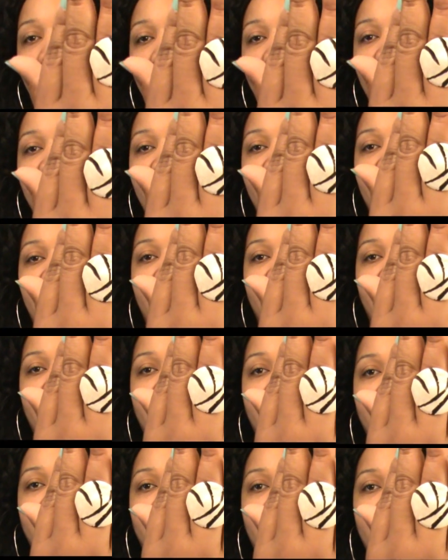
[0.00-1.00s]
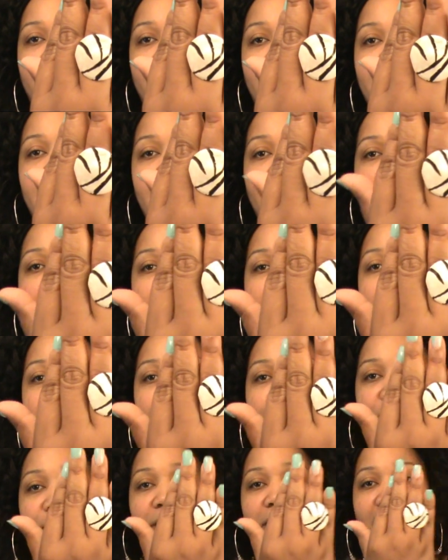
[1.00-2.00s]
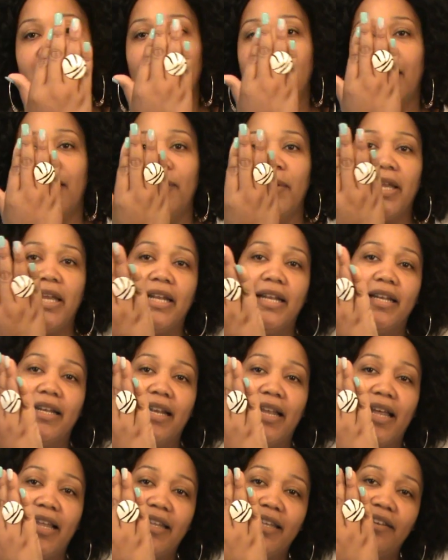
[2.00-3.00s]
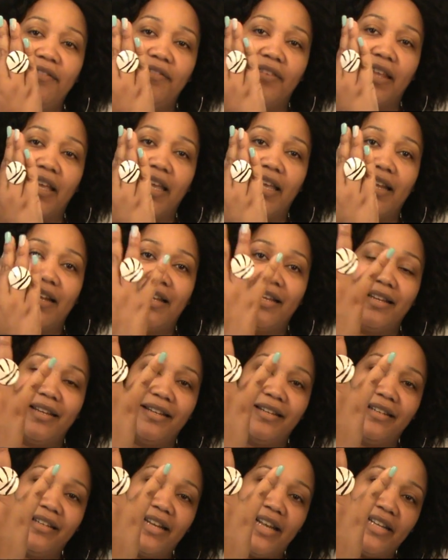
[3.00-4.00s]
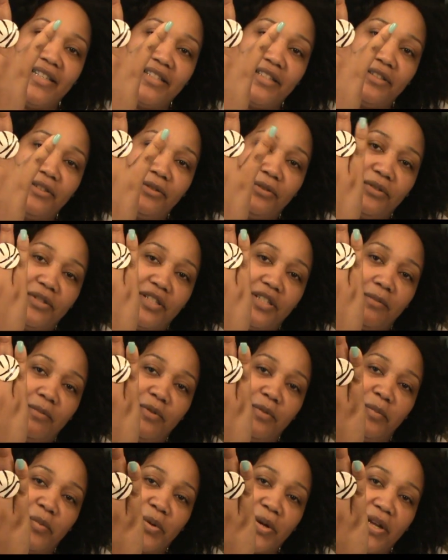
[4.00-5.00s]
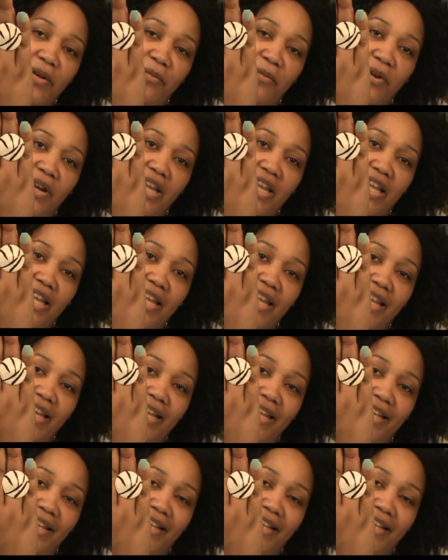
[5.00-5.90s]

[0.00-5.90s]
There. Isn't that cute? I mean, I love that. Nice little zebra print ring.